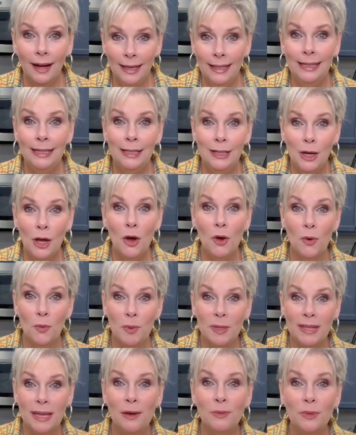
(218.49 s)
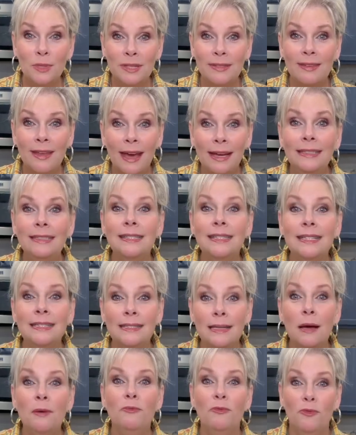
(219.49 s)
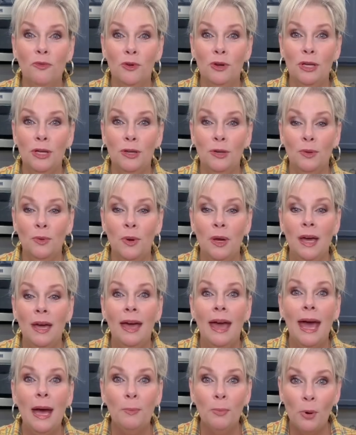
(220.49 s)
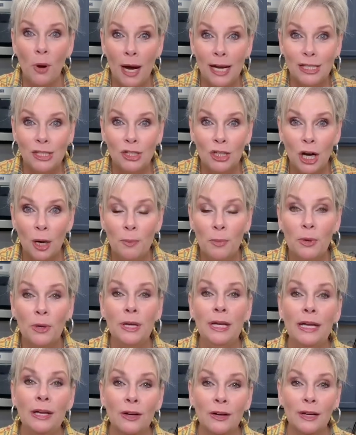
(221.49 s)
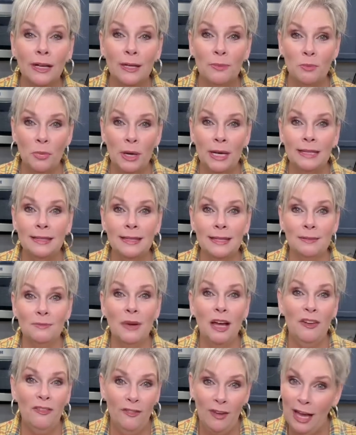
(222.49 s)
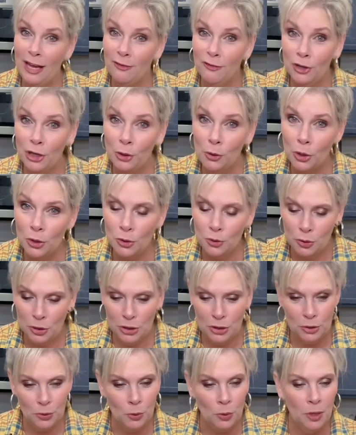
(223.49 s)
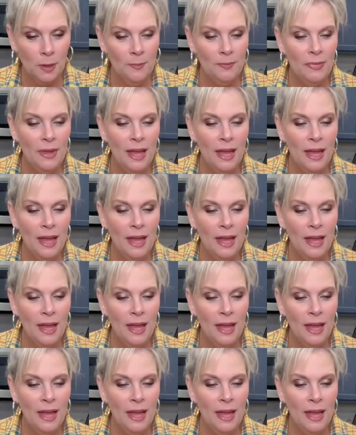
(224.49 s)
I didn't know, but they will slice this up for you at Price Chopper here in Branson, my favorite grocery store."